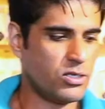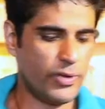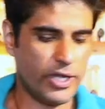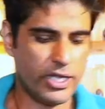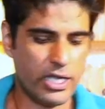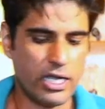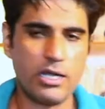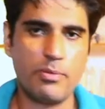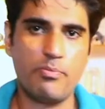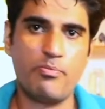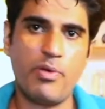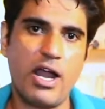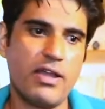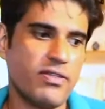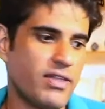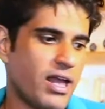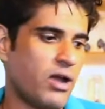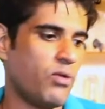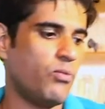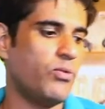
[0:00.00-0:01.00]
we can combine
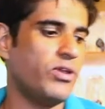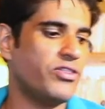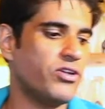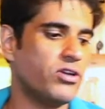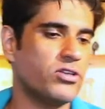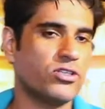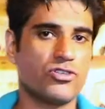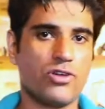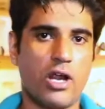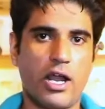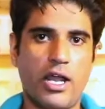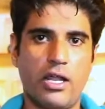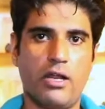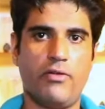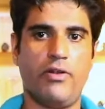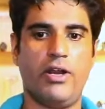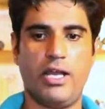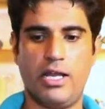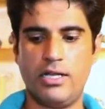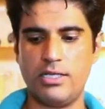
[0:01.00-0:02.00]
that with those dry
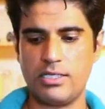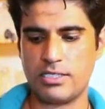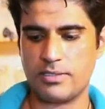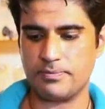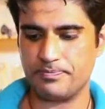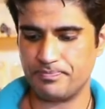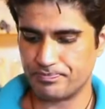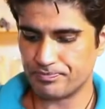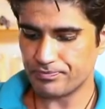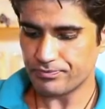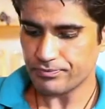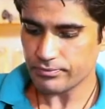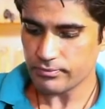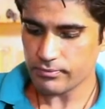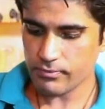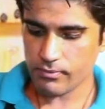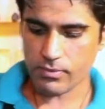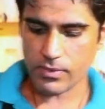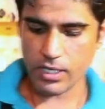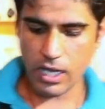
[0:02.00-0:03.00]
ingredients.
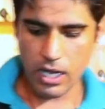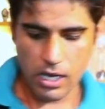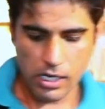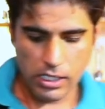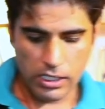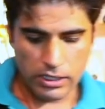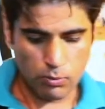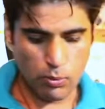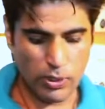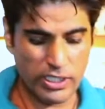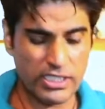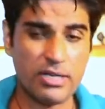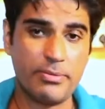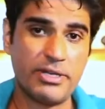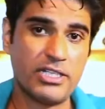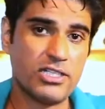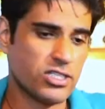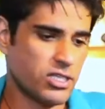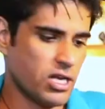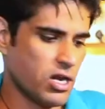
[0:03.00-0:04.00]
Whisk them
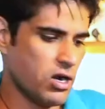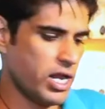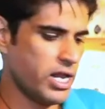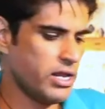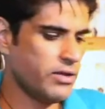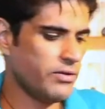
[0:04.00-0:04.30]
in slowly.